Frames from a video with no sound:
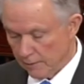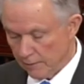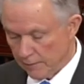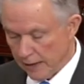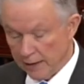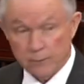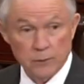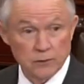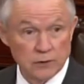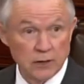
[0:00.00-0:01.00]

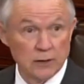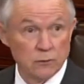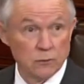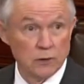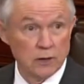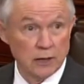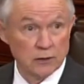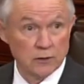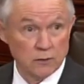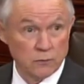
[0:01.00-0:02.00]
5%
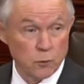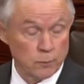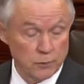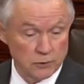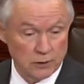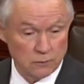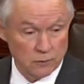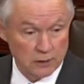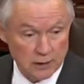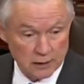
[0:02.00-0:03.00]
reduction, 4%
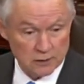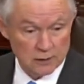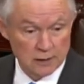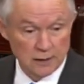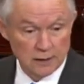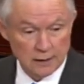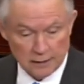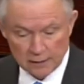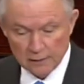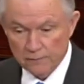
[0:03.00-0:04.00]
reduction
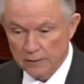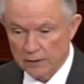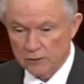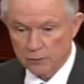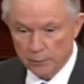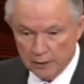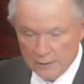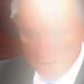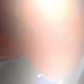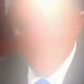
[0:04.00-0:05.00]
in defense
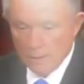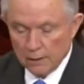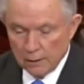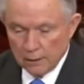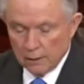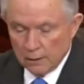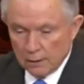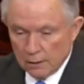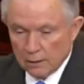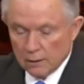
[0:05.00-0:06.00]
spending.
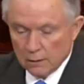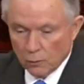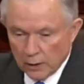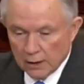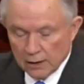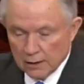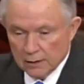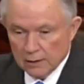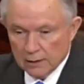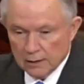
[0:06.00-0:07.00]

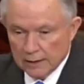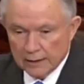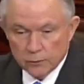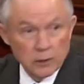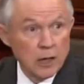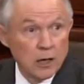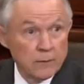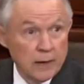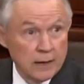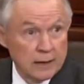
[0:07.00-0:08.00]
Well, that's what all
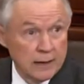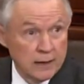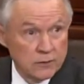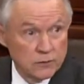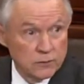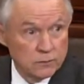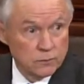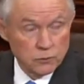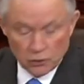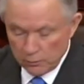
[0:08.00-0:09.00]
of our accounts
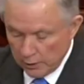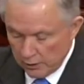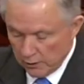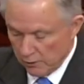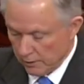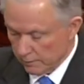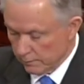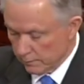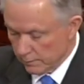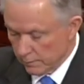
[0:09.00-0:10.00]
should be doing.
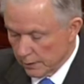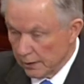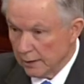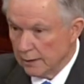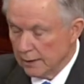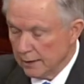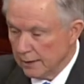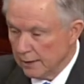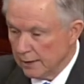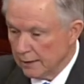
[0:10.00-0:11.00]
But
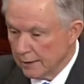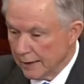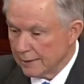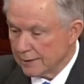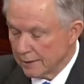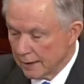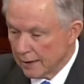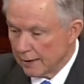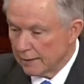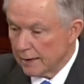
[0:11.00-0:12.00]
indeed, that's
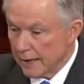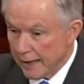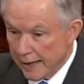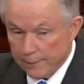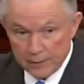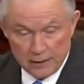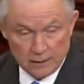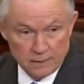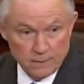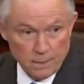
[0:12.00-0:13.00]
not
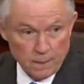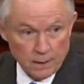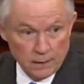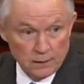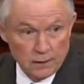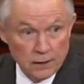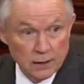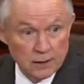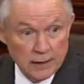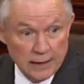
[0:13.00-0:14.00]
happening in the
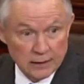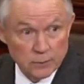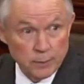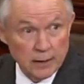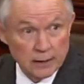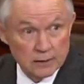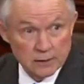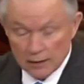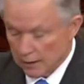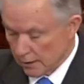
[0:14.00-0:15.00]
other aspects
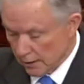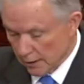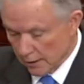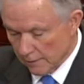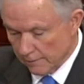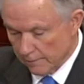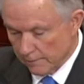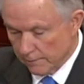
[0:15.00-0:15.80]
of